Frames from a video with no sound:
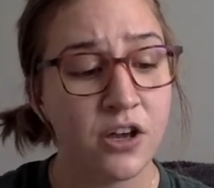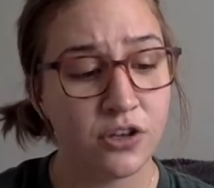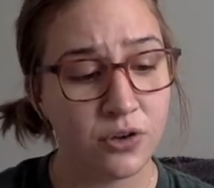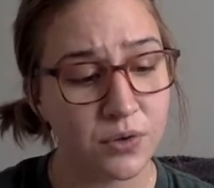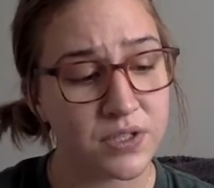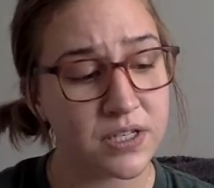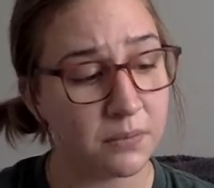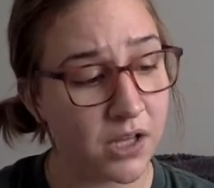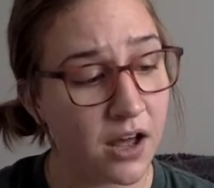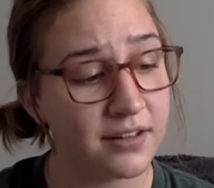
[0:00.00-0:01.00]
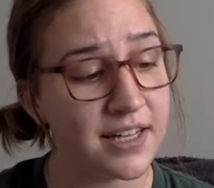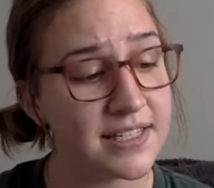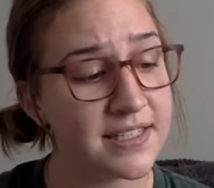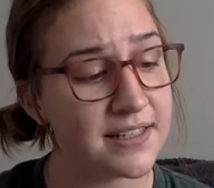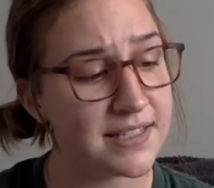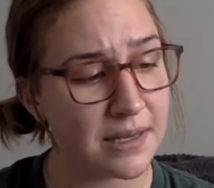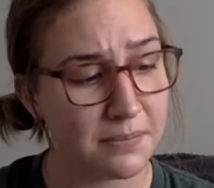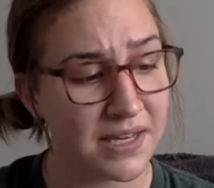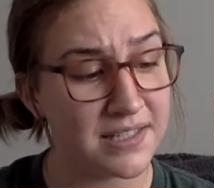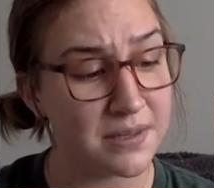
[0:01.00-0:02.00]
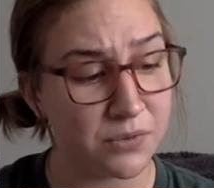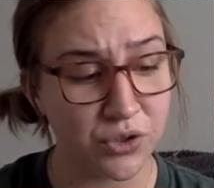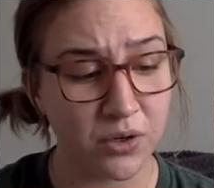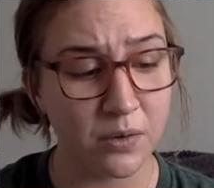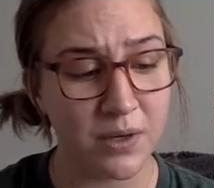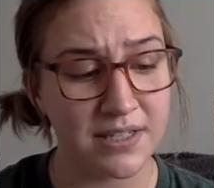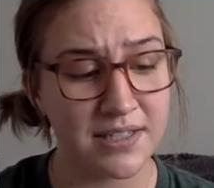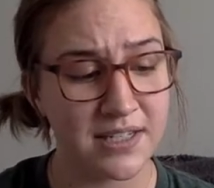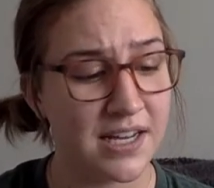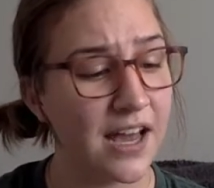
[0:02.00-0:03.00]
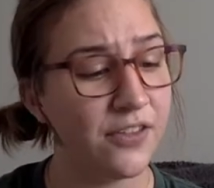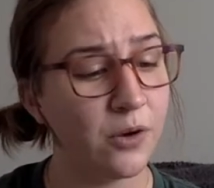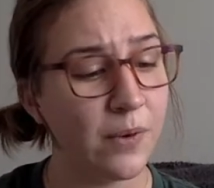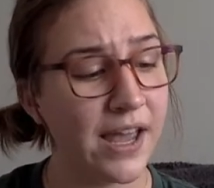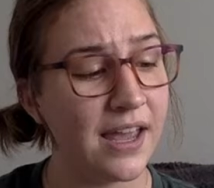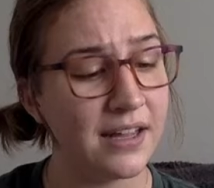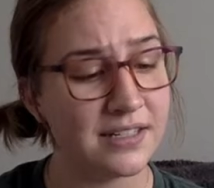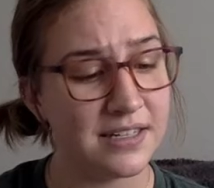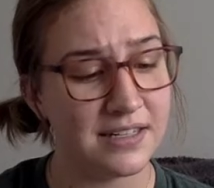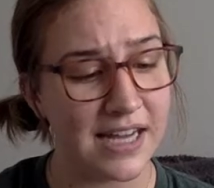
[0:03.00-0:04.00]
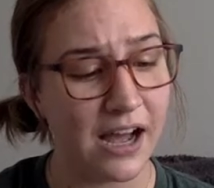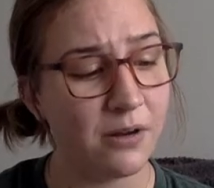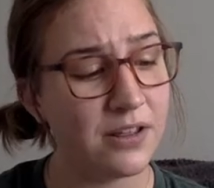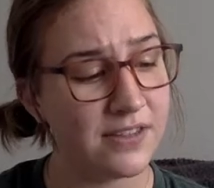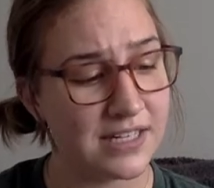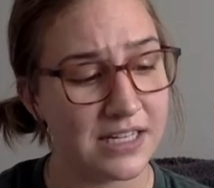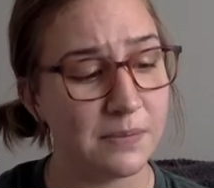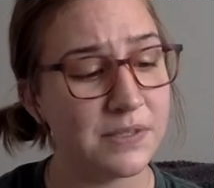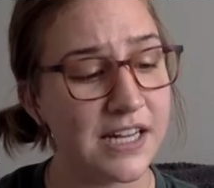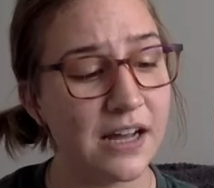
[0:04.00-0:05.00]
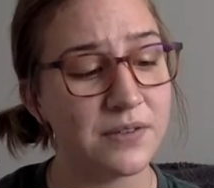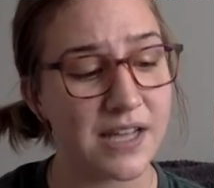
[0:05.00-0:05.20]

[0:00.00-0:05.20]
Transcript: you some long lessons and me some short ones together way down in the deep downs,